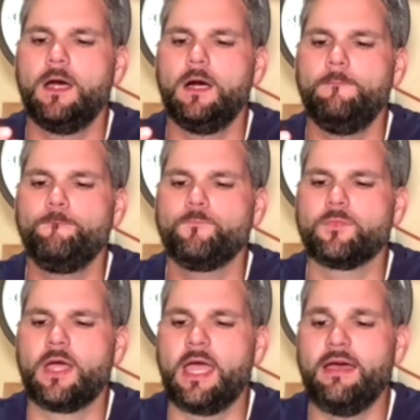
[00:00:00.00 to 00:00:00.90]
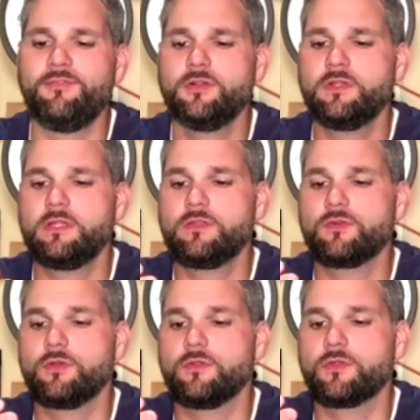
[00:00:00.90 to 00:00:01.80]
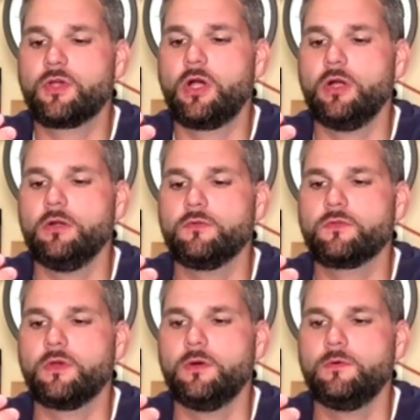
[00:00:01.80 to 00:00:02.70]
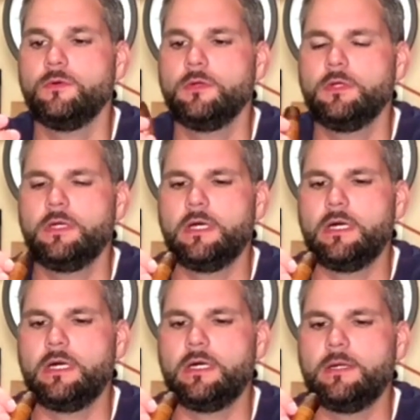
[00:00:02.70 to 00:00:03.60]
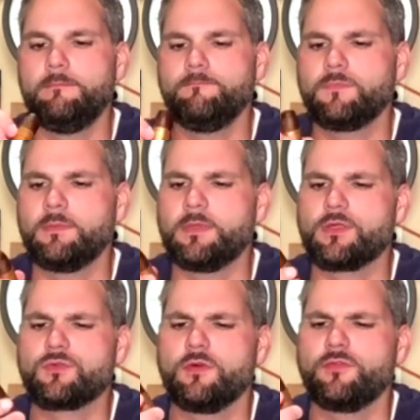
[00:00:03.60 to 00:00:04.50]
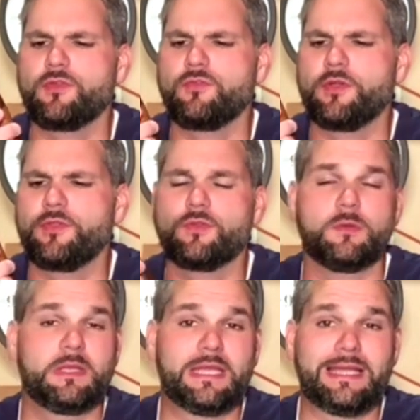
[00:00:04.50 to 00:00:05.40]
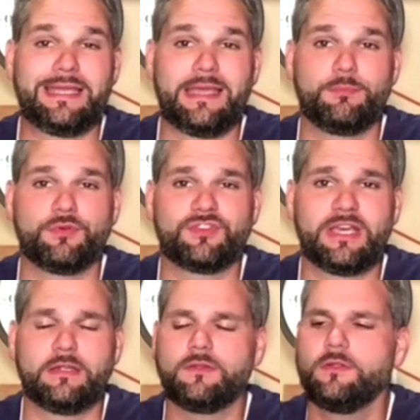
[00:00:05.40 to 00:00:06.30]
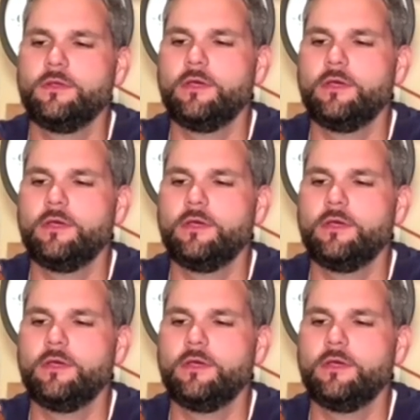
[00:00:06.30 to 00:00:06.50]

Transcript: I have heard that these are good cigars, so I'm not sure if the strength is going to be 98%,